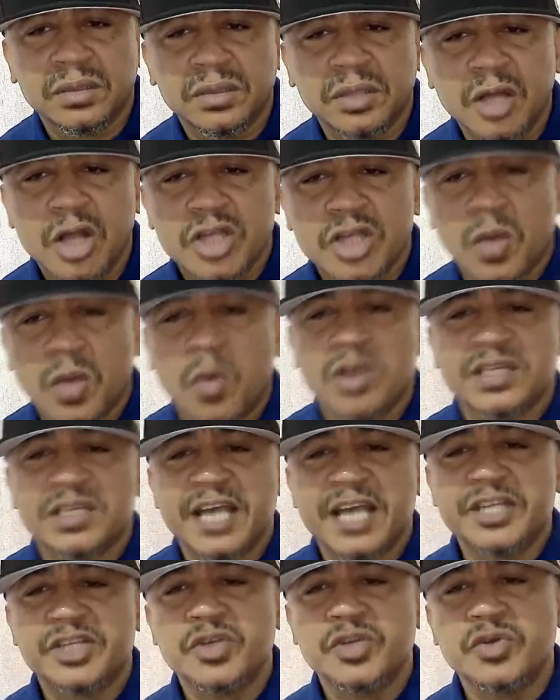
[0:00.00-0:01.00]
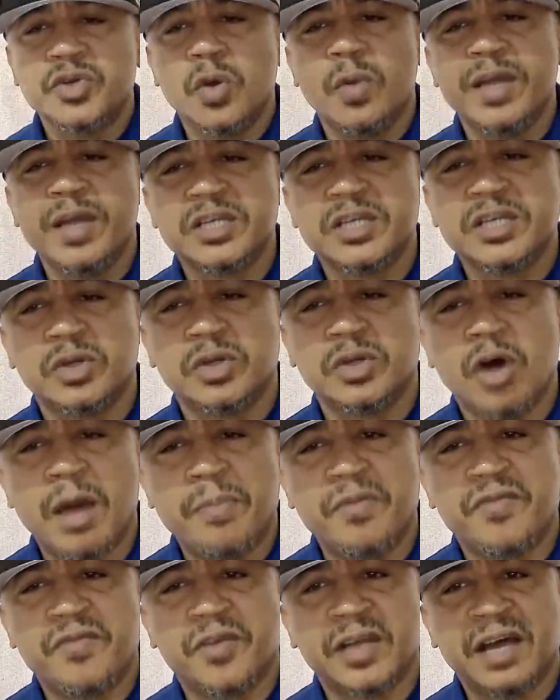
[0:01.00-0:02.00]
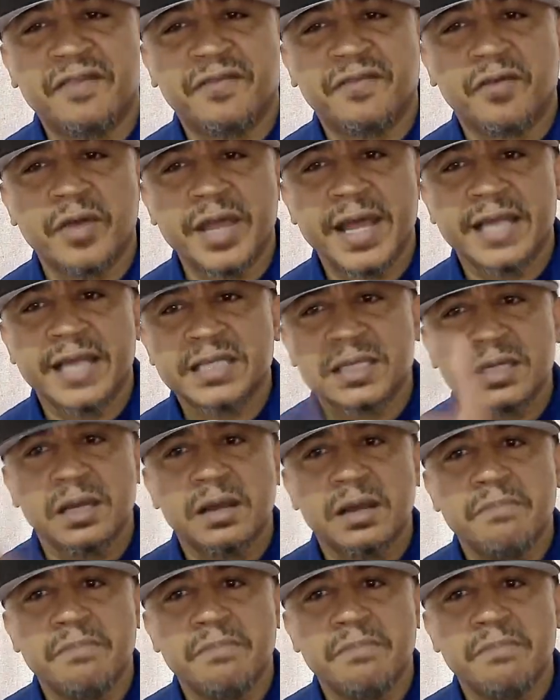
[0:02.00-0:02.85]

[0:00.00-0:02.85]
Someone says, waiting will not happen for that 4 years.